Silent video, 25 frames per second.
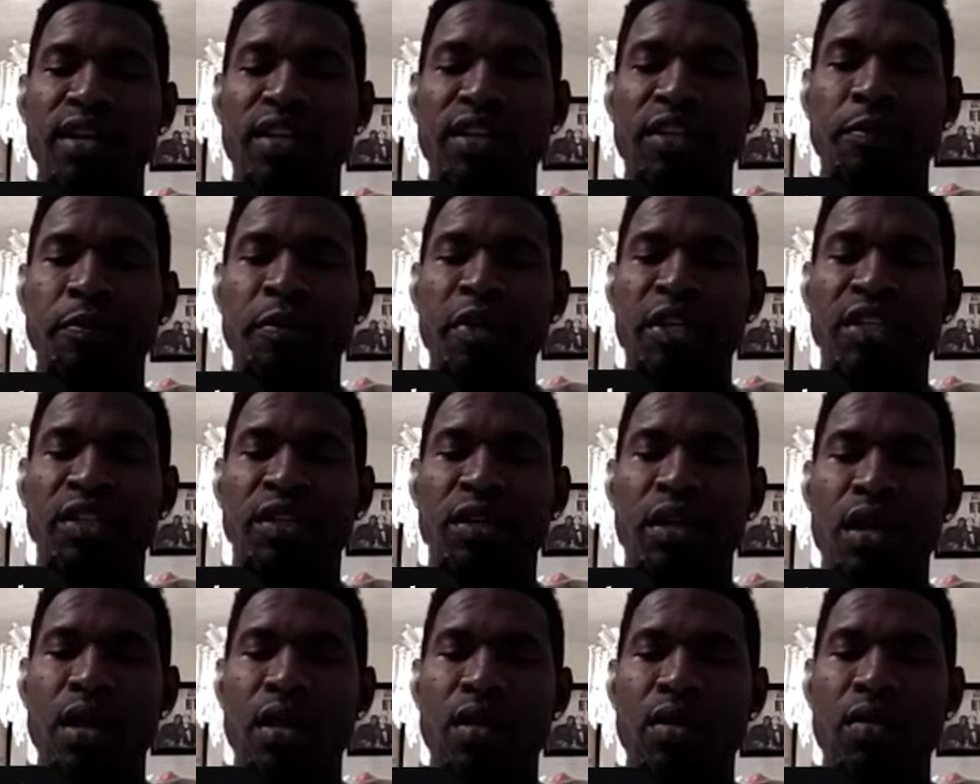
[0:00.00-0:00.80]
Got a
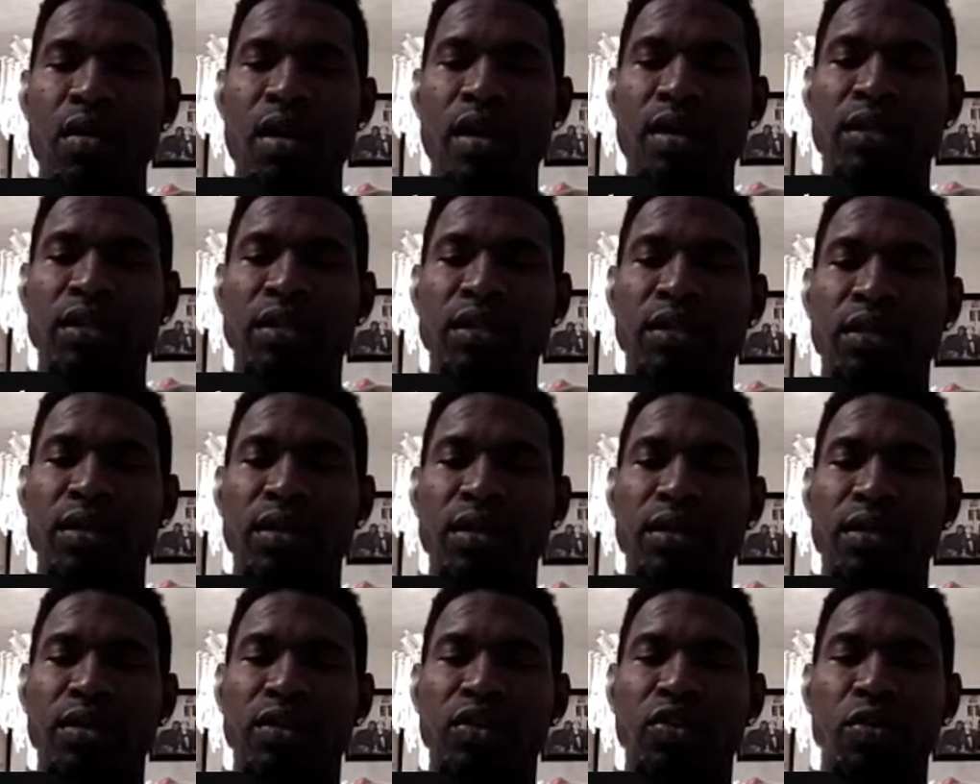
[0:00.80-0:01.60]
special
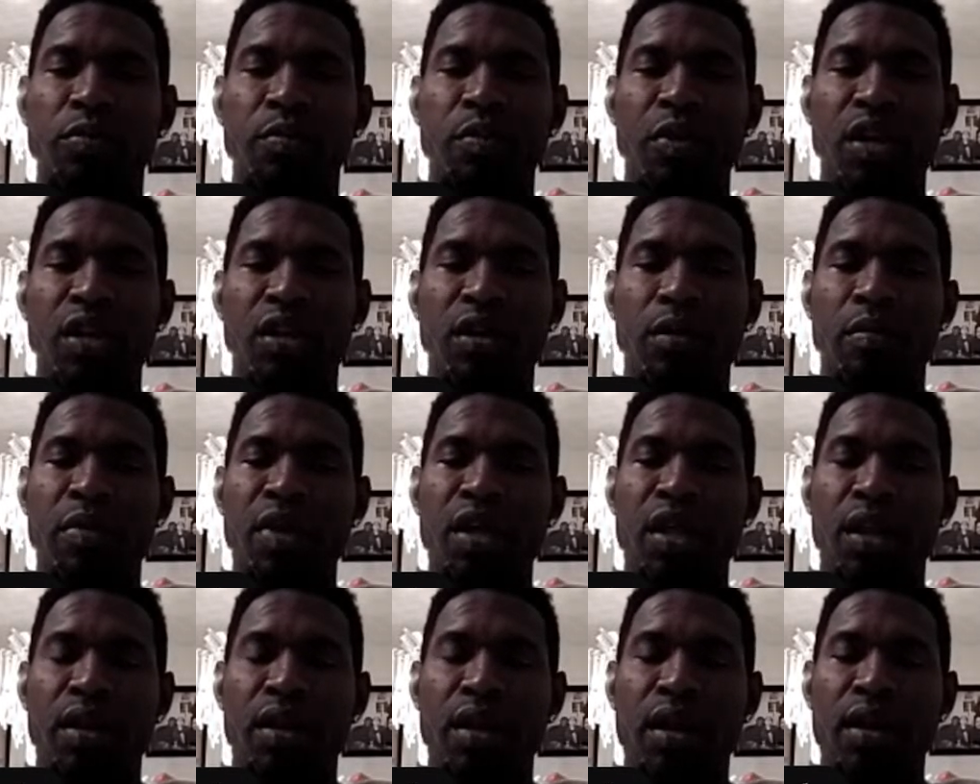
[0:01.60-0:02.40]
guest, should be
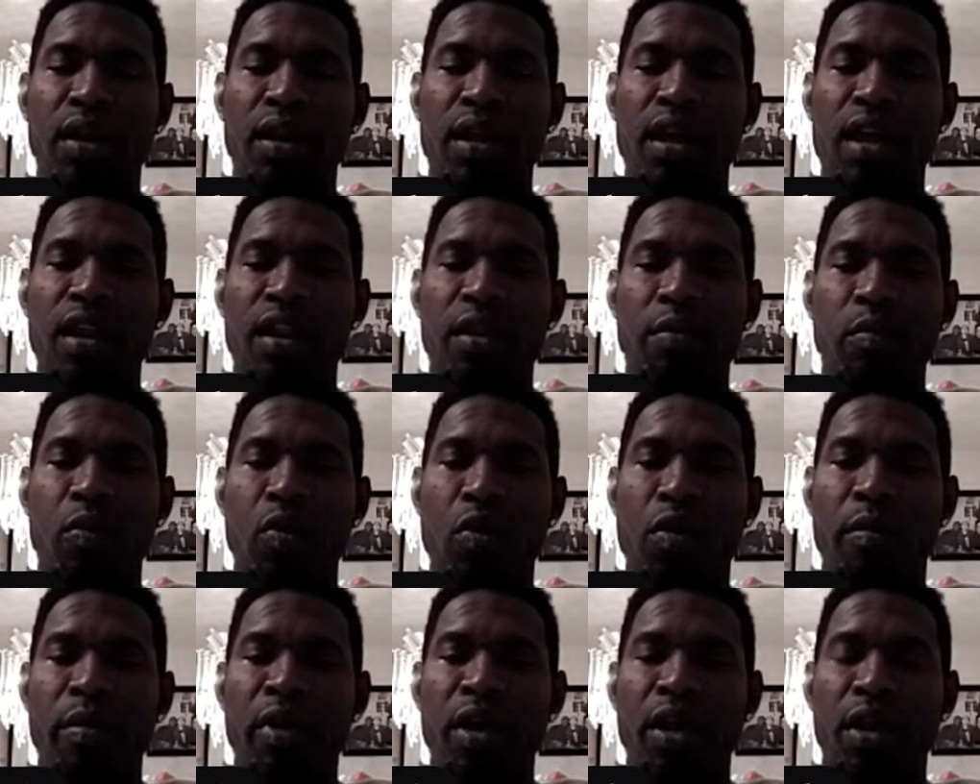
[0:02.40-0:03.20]
in the building
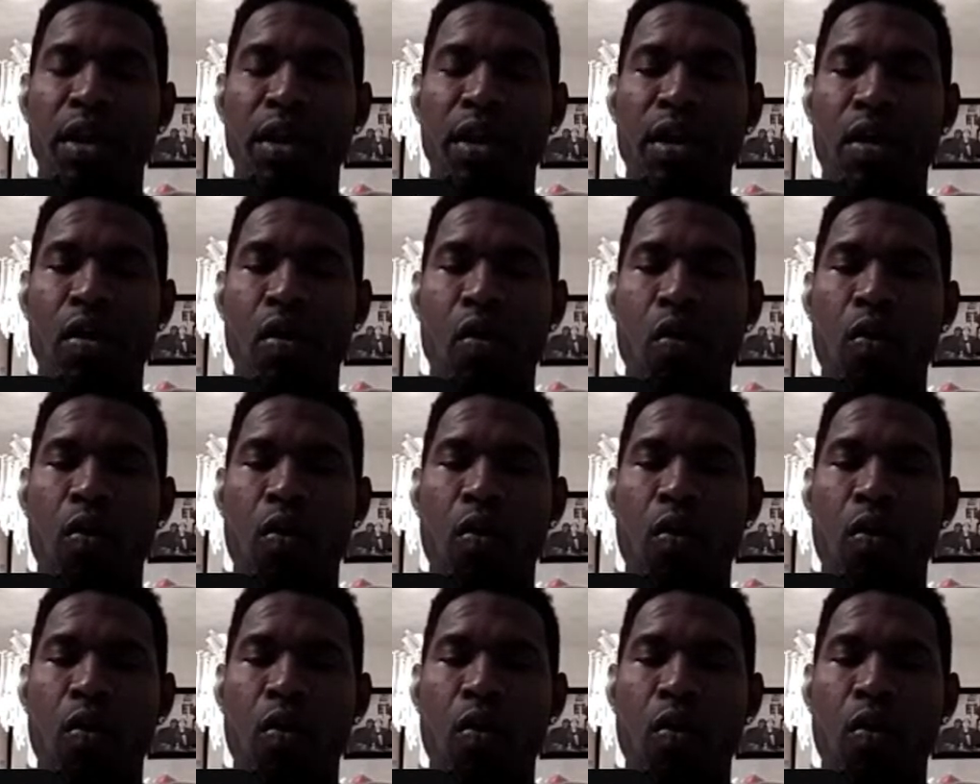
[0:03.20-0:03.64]
any moment